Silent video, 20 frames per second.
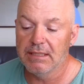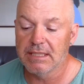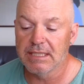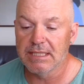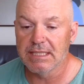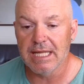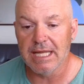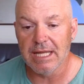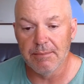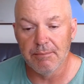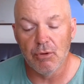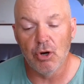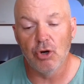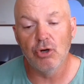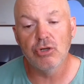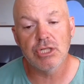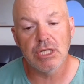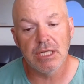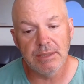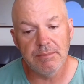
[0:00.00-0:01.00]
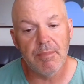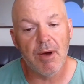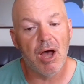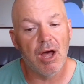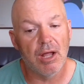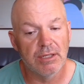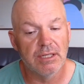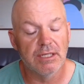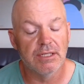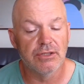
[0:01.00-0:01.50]
stay emotionally
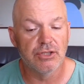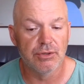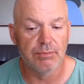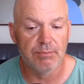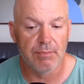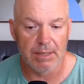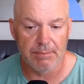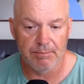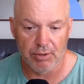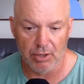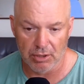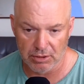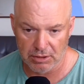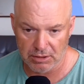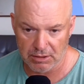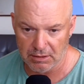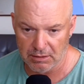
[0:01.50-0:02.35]
bonded to my person,